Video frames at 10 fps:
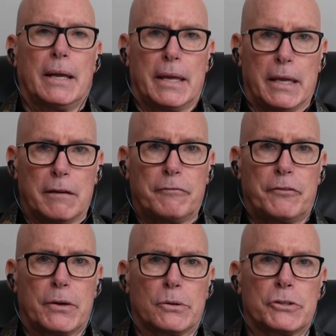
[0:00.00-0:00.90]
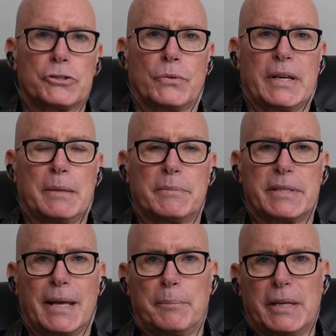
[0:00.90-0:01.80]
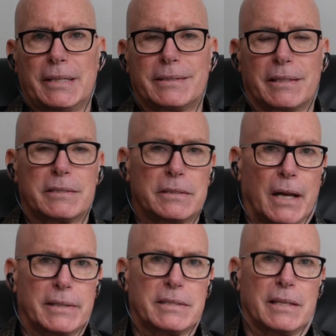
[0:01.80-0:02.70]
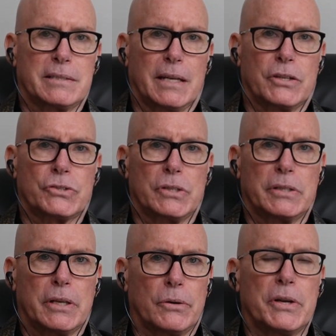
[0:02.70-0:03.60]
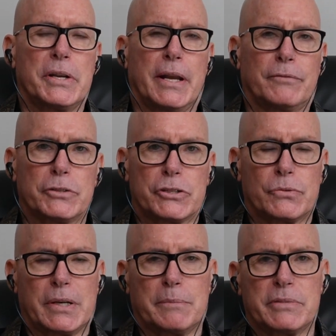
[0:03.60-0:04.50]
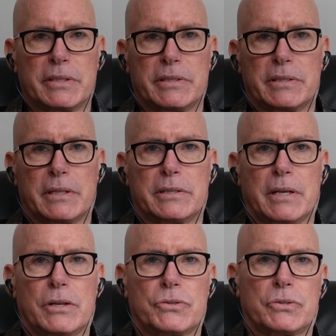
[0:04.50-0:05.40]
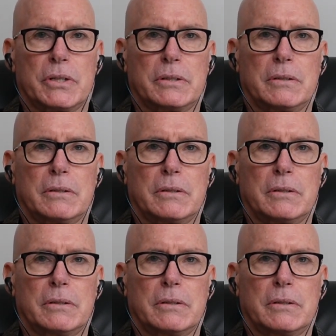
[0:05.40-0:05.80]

If there are dreams, that means it's not cessation. There are never dreams in cessation.